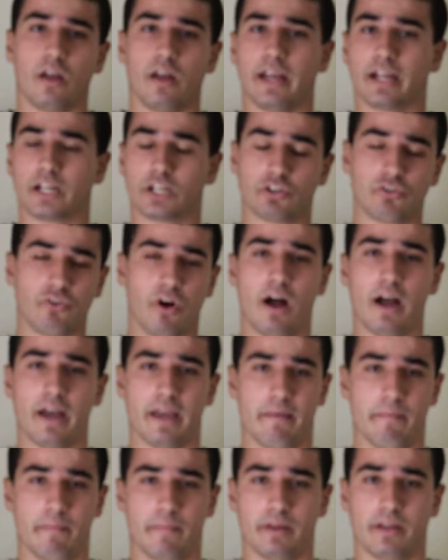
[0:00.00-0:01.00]
A
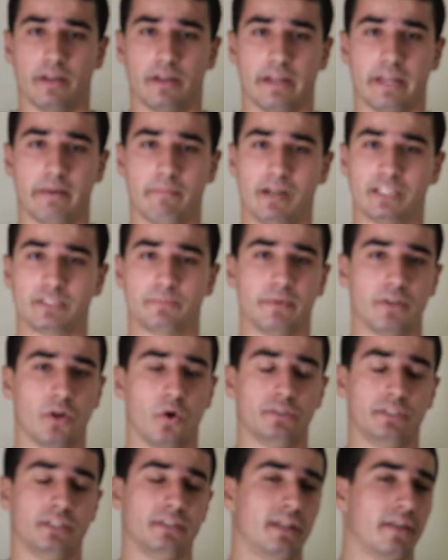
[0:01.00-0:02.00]
crime, it must be
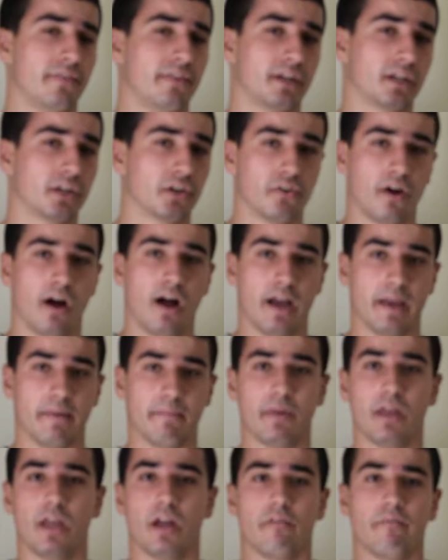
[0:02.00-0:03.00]
noted that the
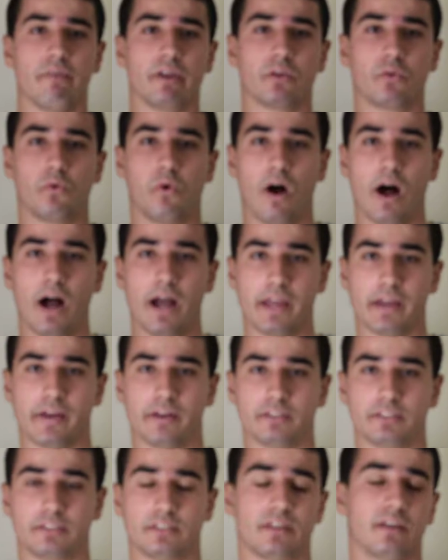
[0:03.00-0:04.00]
crime
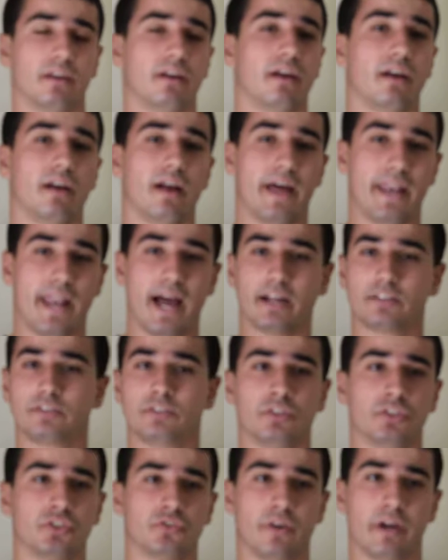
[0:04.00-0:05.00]
requires an
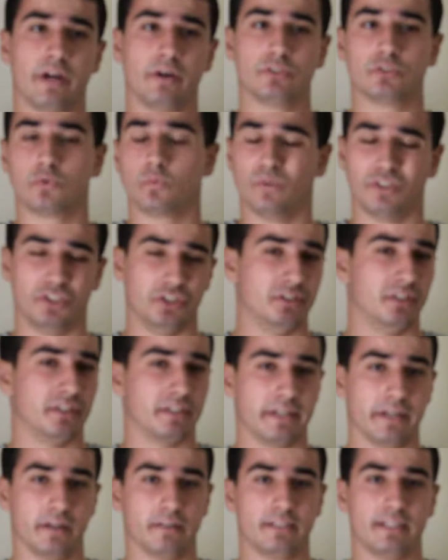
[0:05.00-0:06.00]
actus reus, which is a
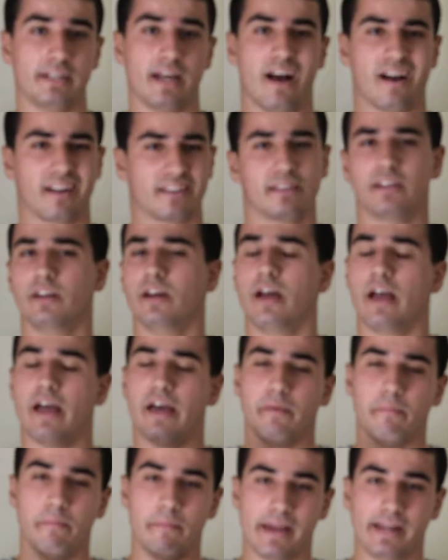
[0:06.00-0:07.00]
guilty act,
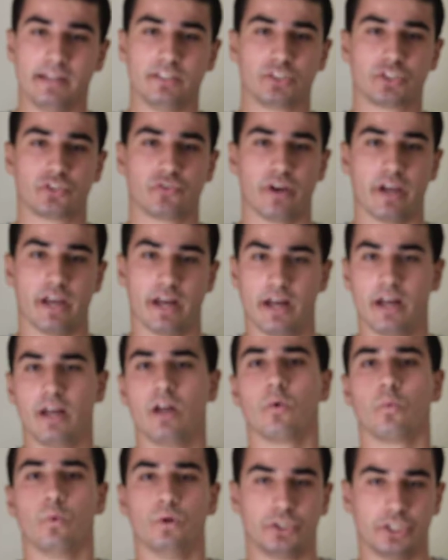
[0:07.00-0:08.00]
and mens rea,
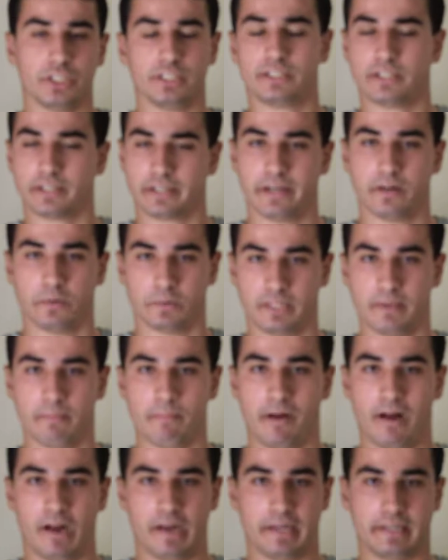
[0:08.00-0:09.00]
which is the guilty
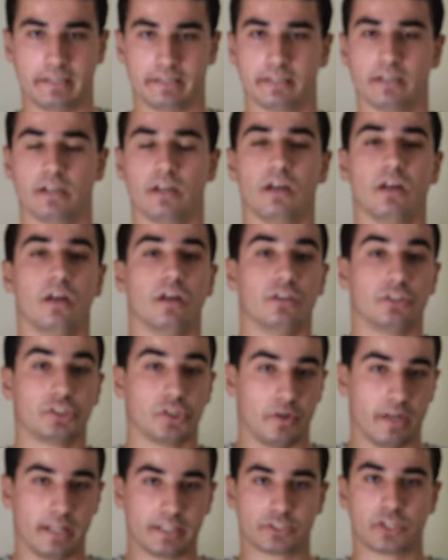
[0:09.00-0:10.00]
mind.
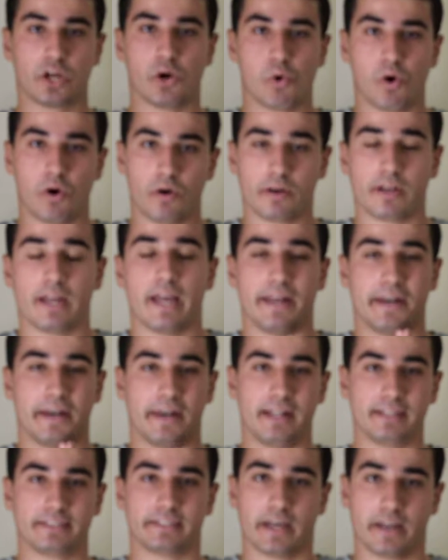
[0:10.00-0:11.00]
So let's go on and
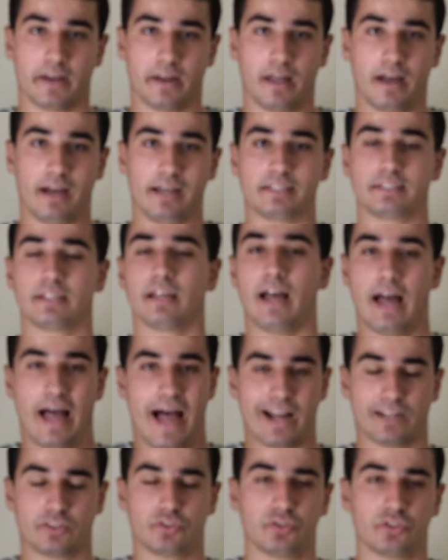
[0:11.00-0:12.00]
let's analyze
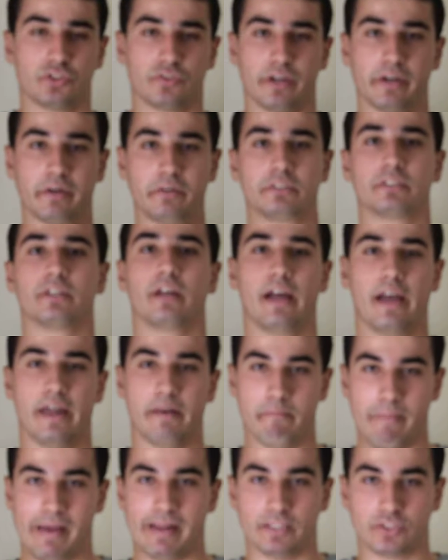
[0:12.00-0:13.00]
actus reus
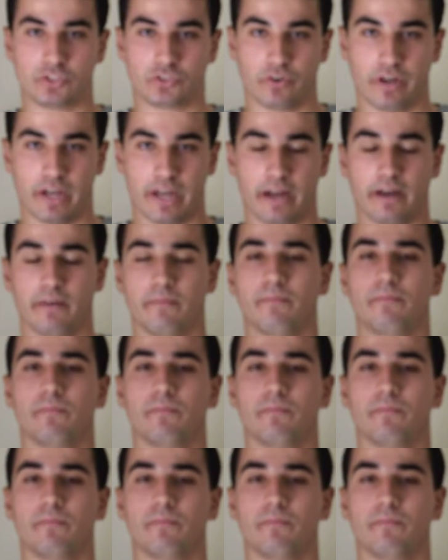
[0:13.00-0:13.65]
and mens rea.